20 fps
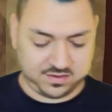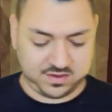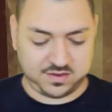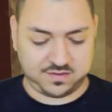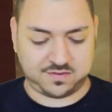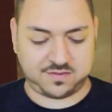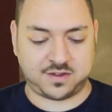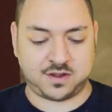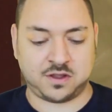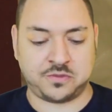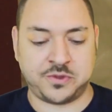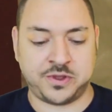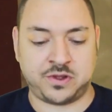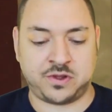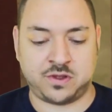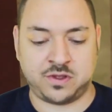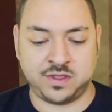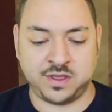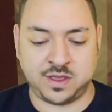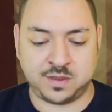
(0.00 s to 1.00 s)
following
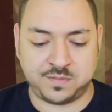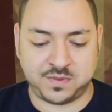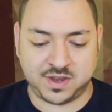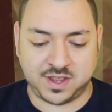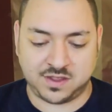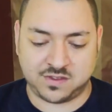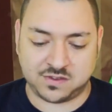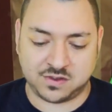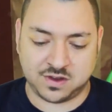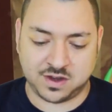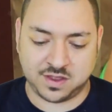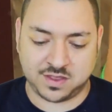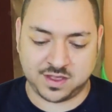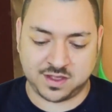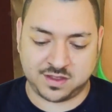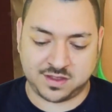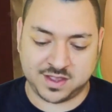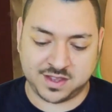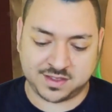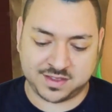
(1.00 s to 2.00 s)
all the updates or anything
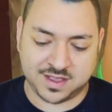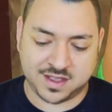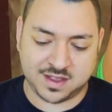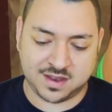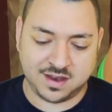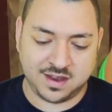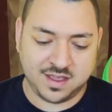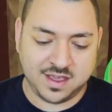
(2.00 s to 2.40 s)
like that.